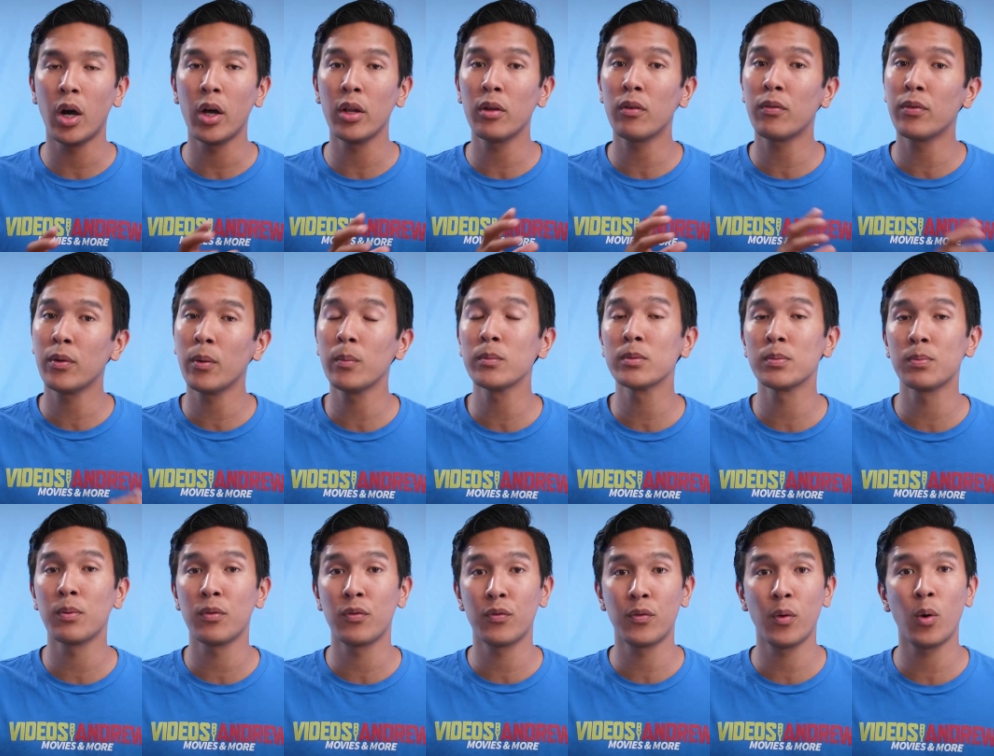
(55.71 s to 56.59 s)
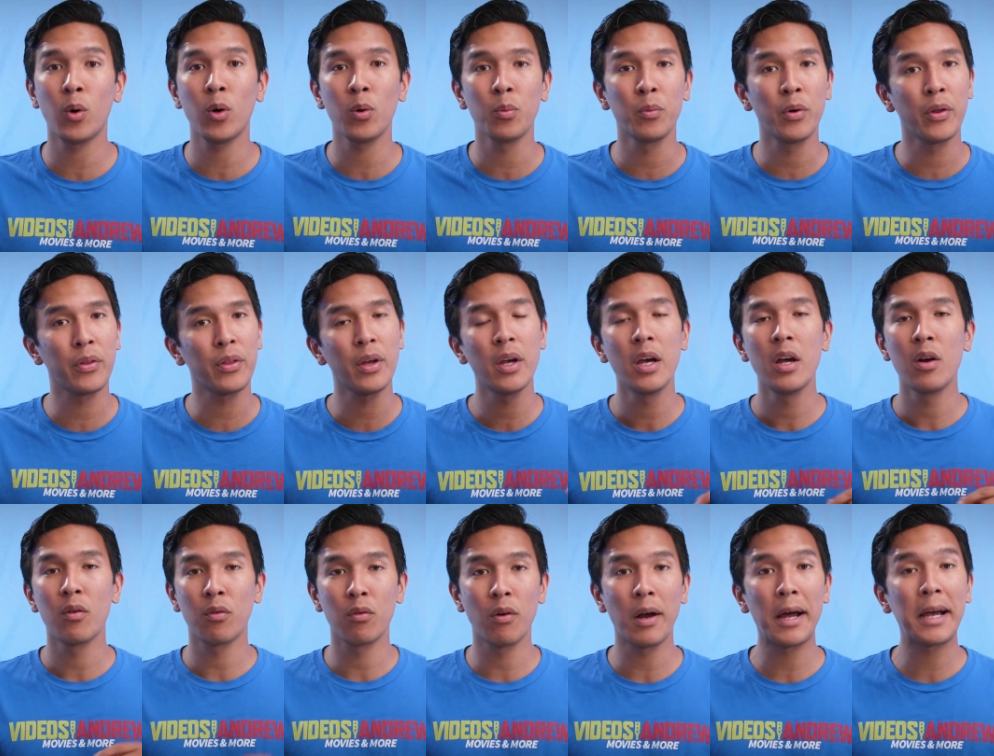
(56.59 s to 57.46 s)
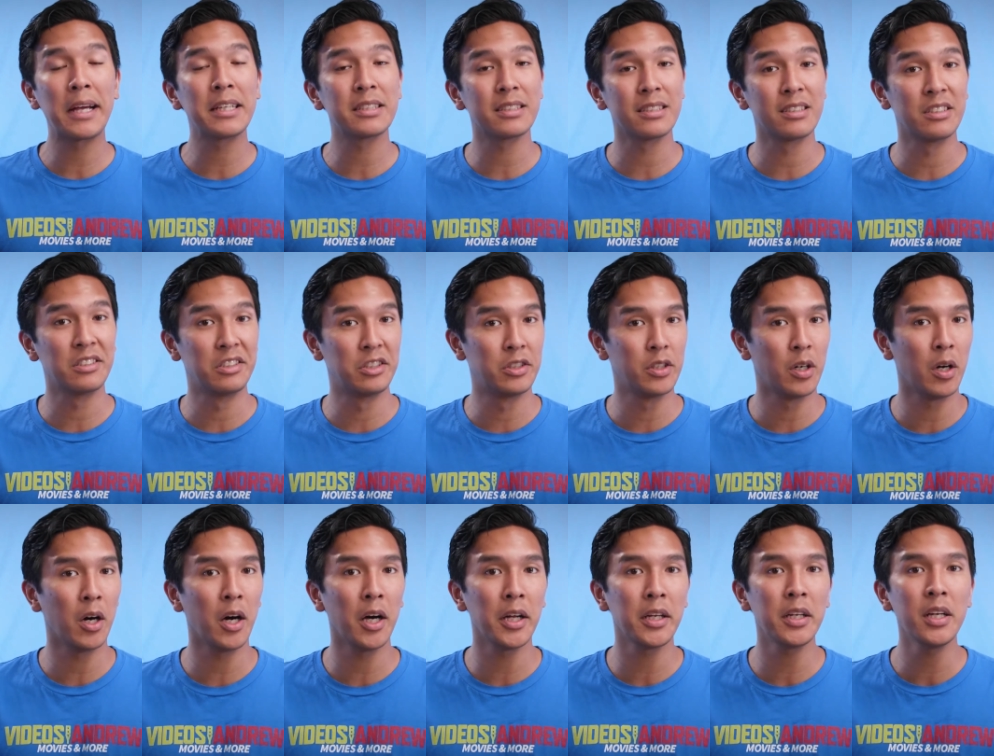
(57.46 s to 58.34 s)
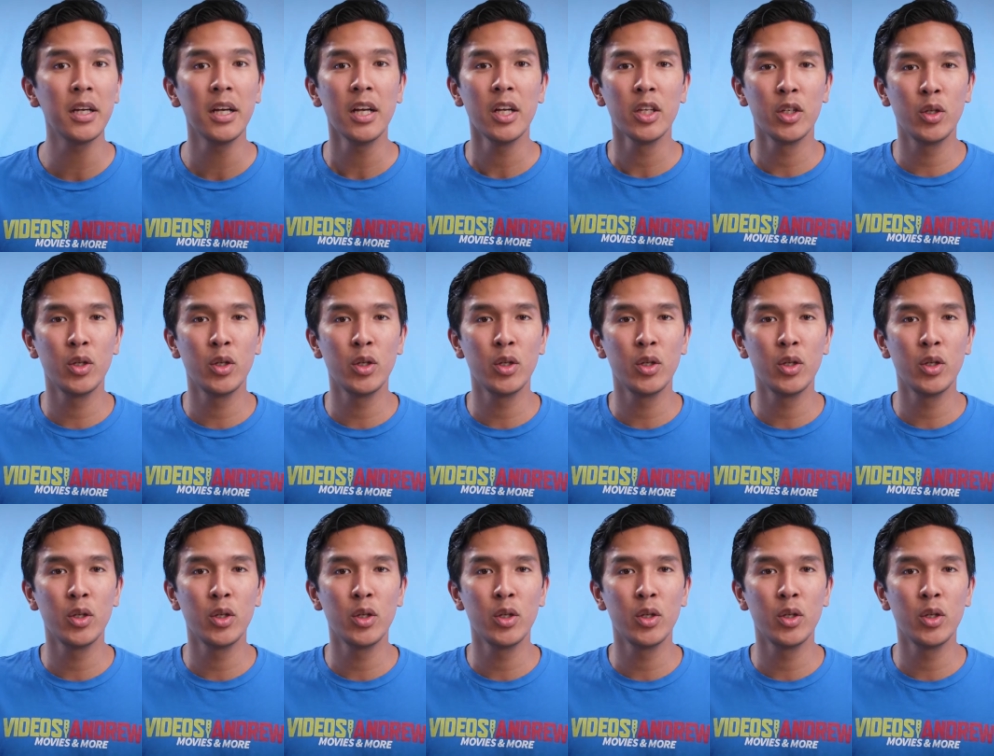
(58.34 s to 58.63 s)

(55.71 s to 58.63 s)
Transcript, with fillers: other films before it, with Rise and Dawn,